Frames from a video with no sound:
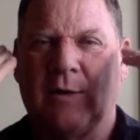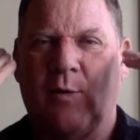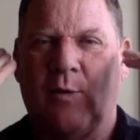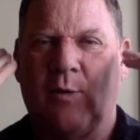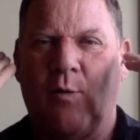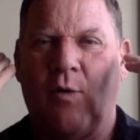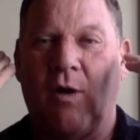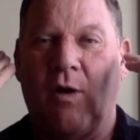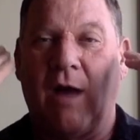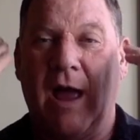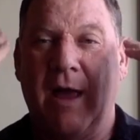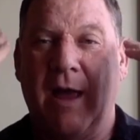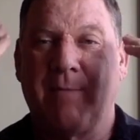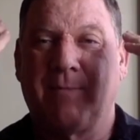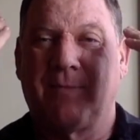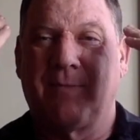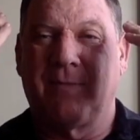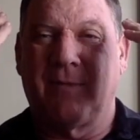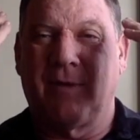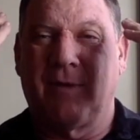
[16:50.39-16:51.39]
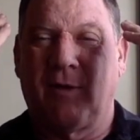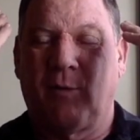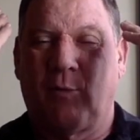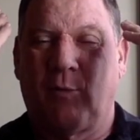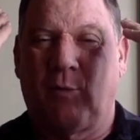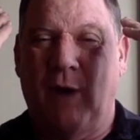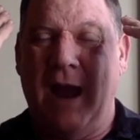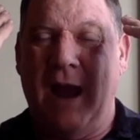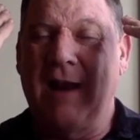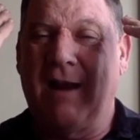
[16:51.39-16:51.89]
where I'm
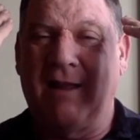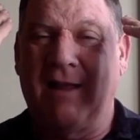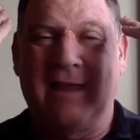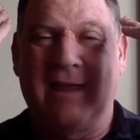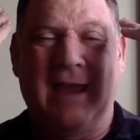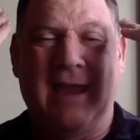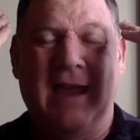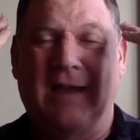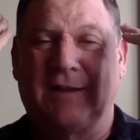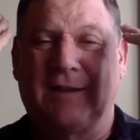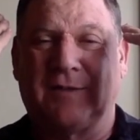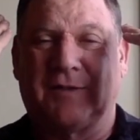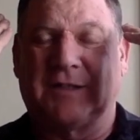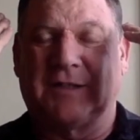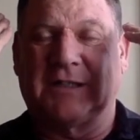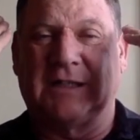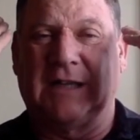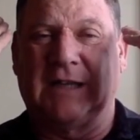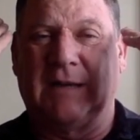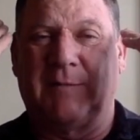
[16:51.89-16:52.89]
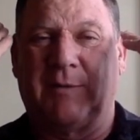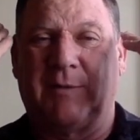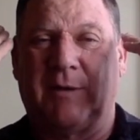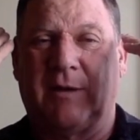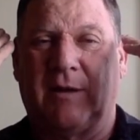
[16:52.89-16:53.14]
right on the edge of sleep